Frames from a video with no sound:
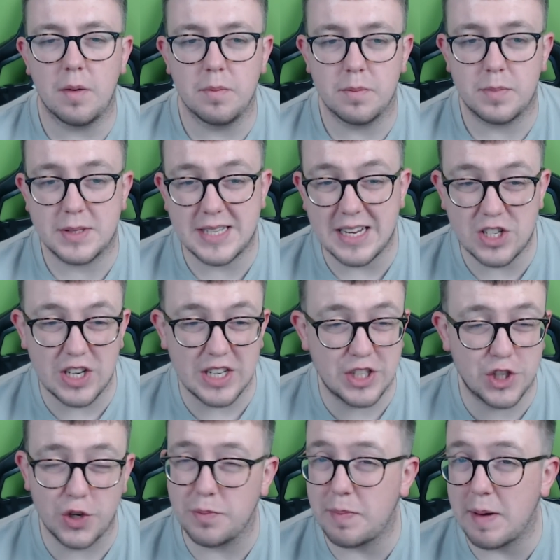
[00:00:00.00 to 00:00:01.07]
Potentially
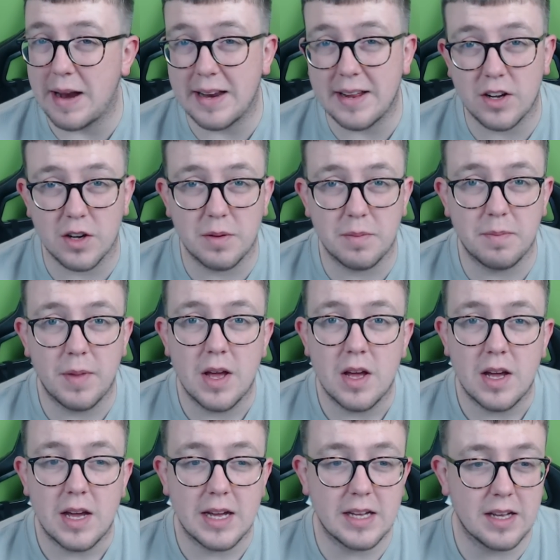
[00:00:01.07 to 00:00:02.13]
Jude Bellingham
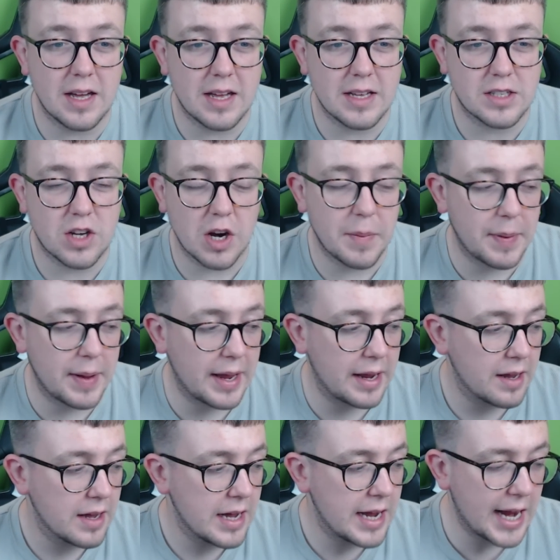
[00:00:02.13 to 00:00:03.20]
is going to be
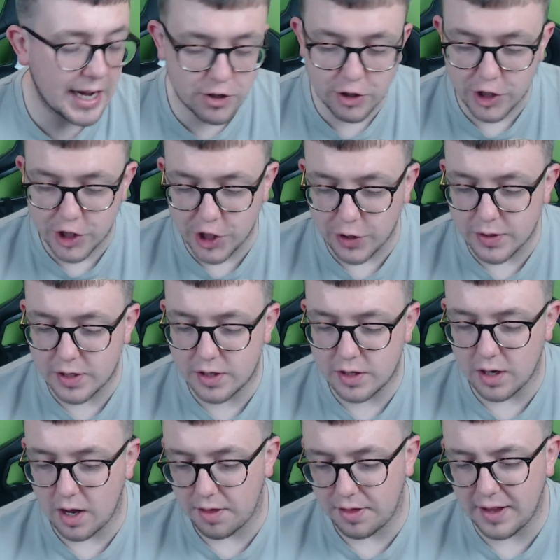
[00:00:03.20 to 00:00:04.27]
introduced.
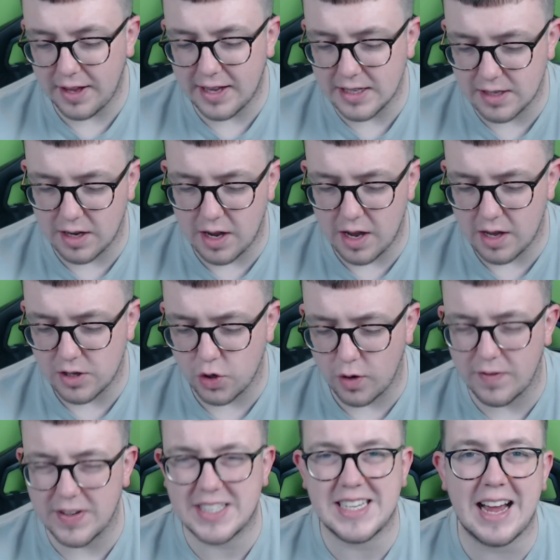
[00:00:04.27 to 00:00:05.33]
I think he's a
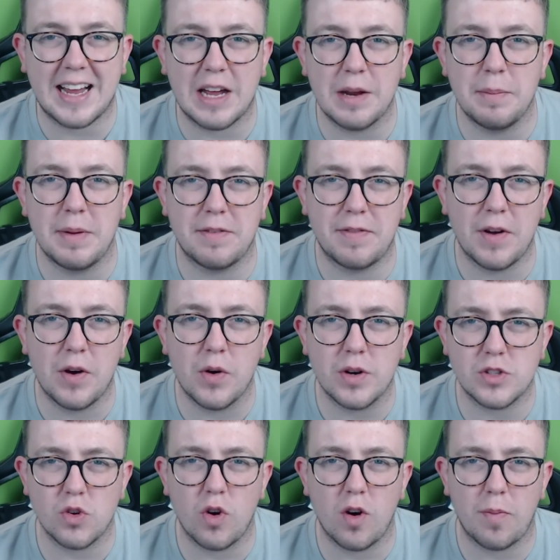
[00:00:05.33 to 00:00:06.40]
sort of attacking midfielder
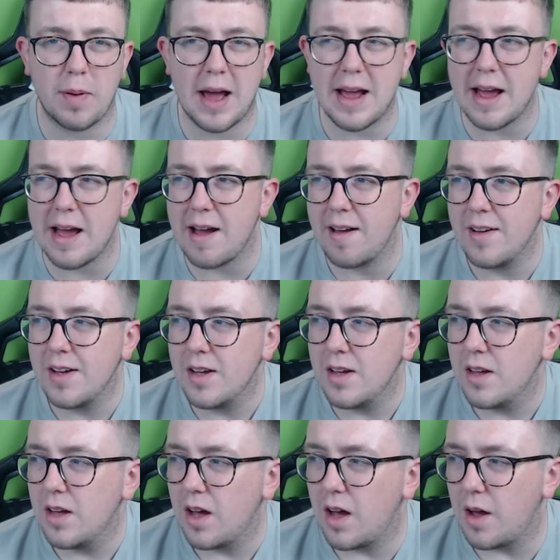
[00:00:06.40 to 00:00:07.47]
sort of player.
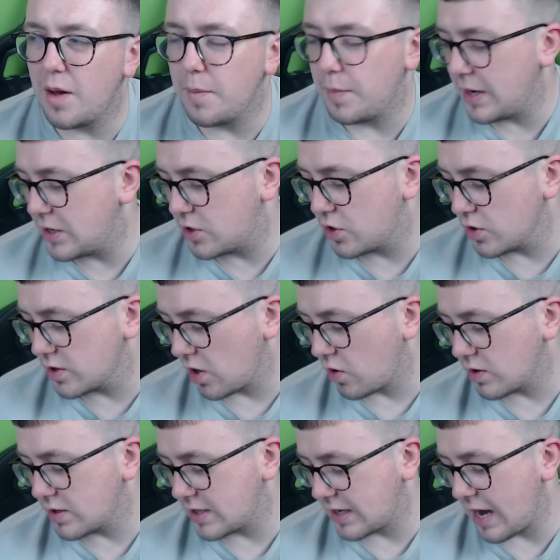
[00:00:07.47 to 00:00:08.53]
He does
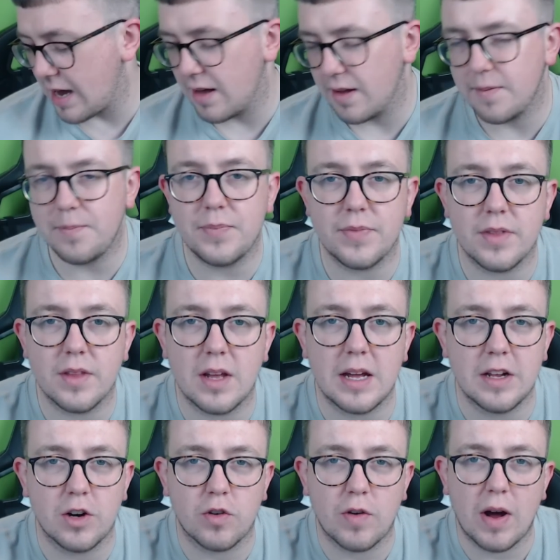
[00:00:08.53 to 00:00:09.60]
like to get in
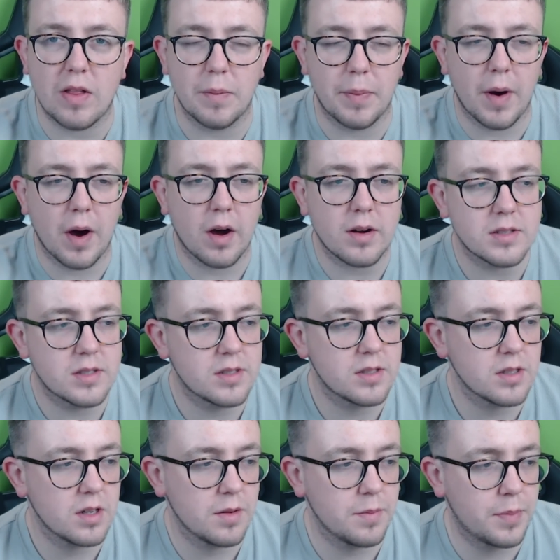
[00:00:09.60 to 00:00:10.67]
and around the box,
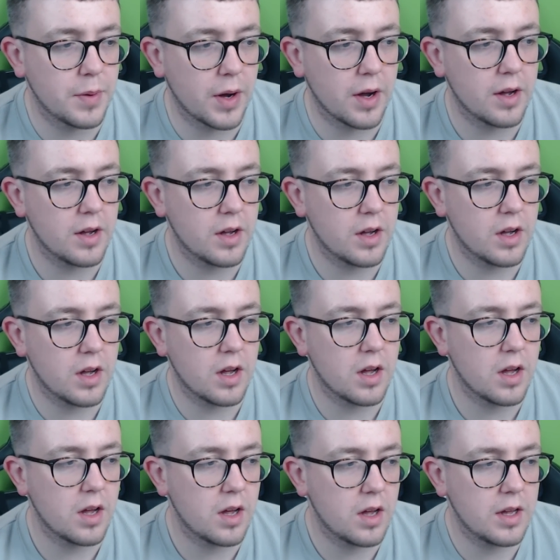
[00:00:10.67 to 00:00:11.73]
but
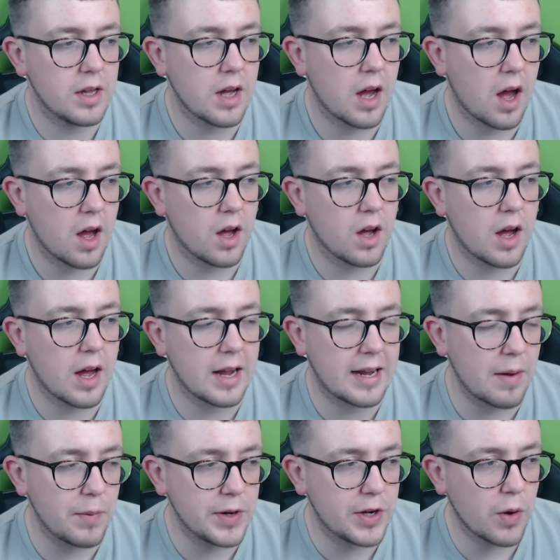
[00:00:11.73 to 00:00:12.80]

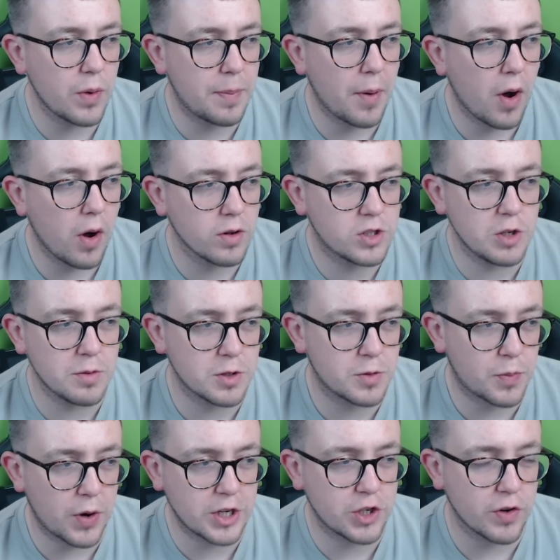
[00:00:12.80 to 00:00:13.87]
again, we don't want to pile too much
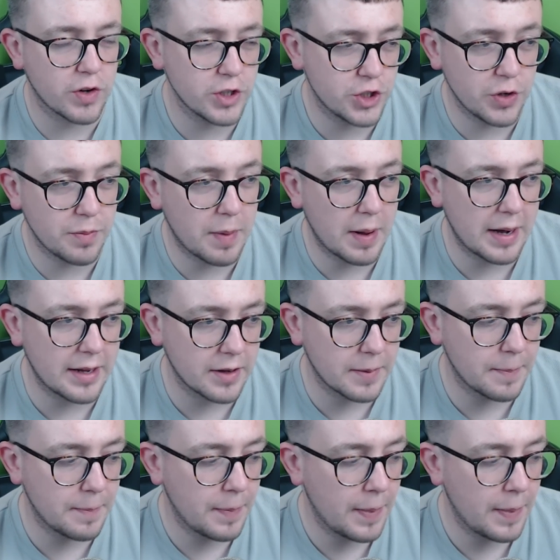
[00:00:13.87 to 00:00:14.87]
pressure on Jude Bellingham.